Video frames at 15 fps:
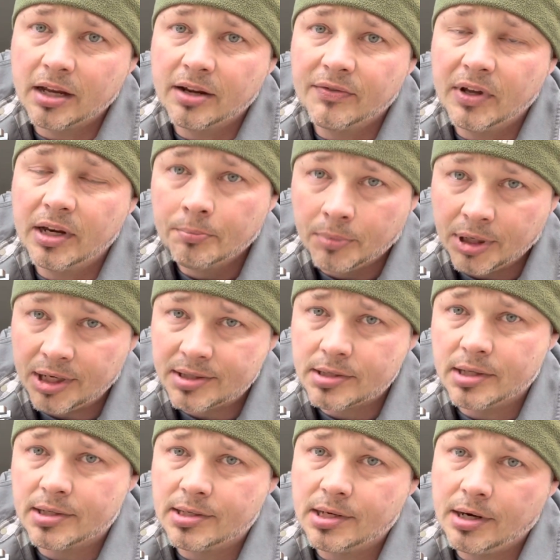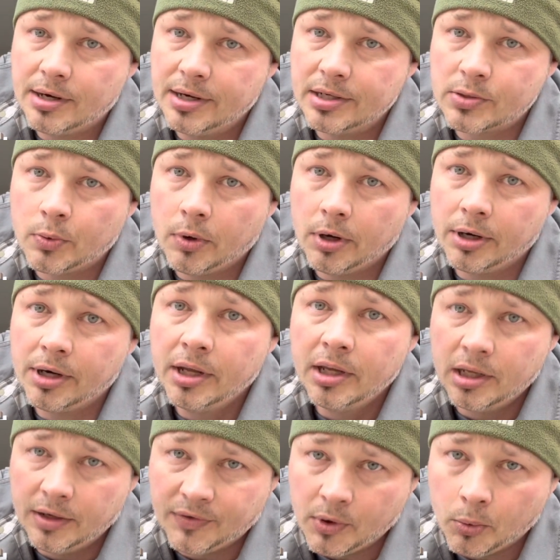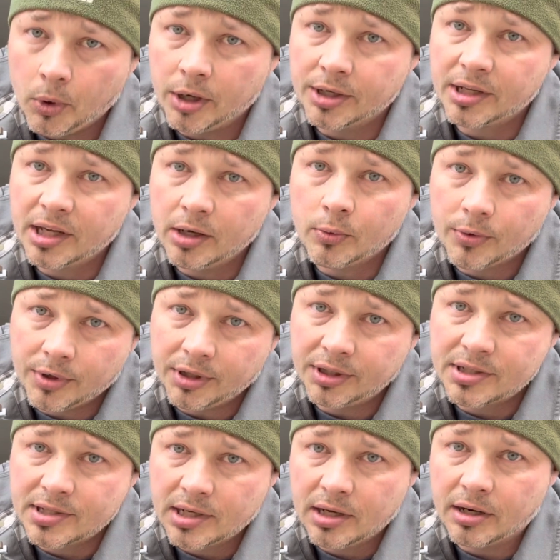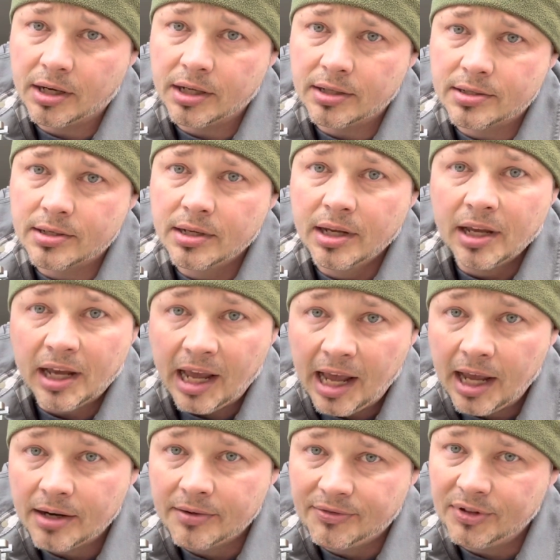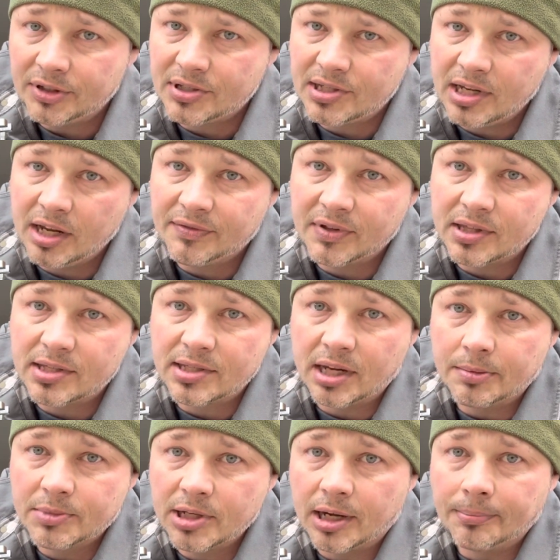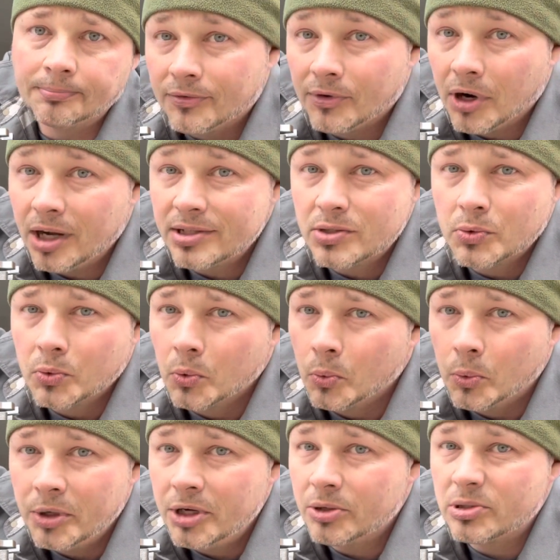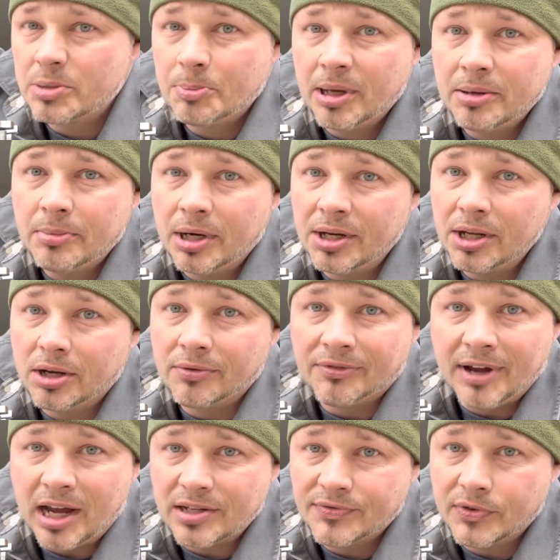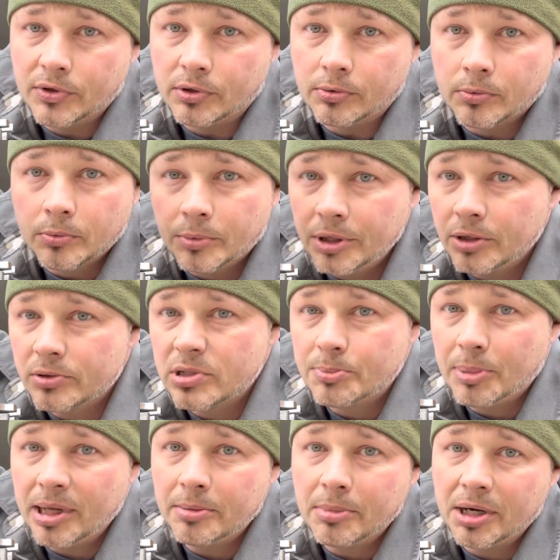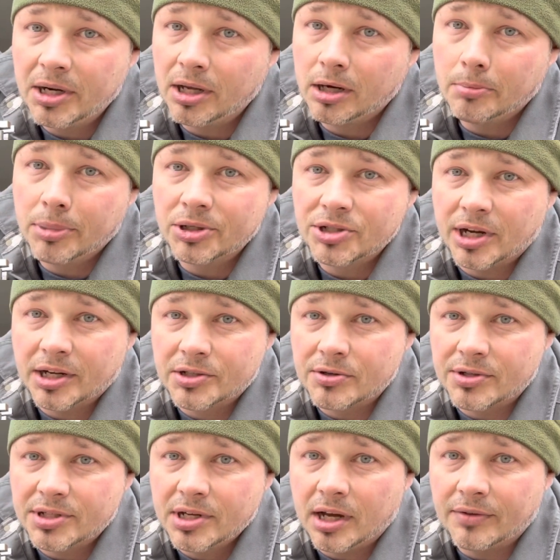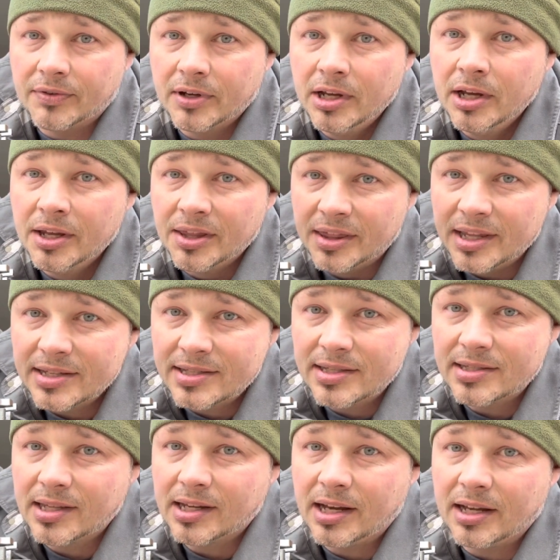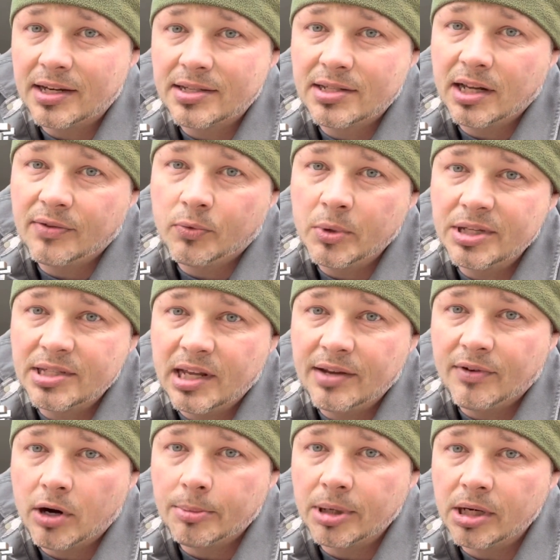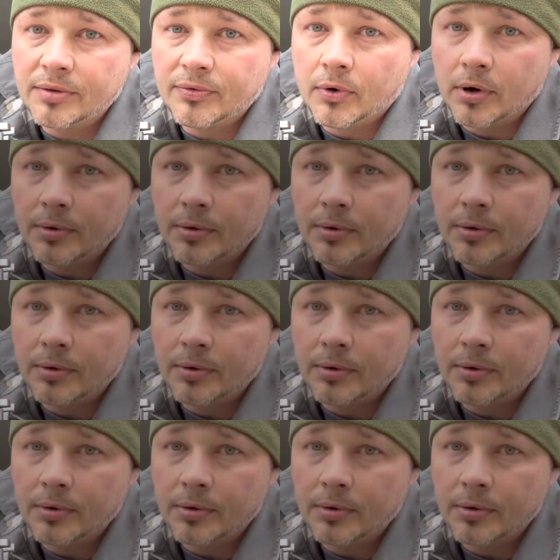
of it, but it's the serious one if you're wanting to get really serious and feel safe at the same time. For us, we don't spend money on fast food. We don't spend money on a bunch of extra stuff. This is the kind of stuff we save our money for.